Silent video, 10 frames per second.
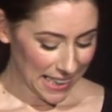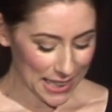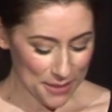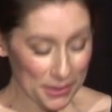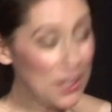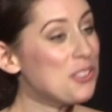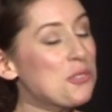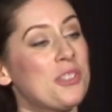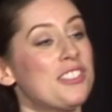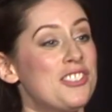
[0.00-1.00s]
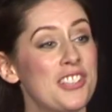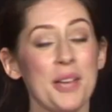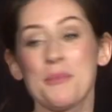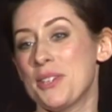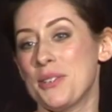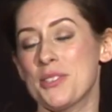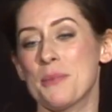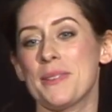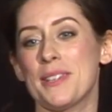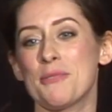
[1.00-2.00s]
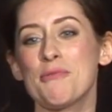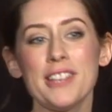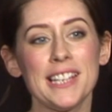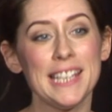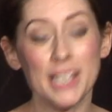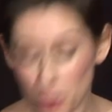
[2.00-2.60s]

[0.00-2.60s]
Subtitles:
And I just wanted to share with you some of the really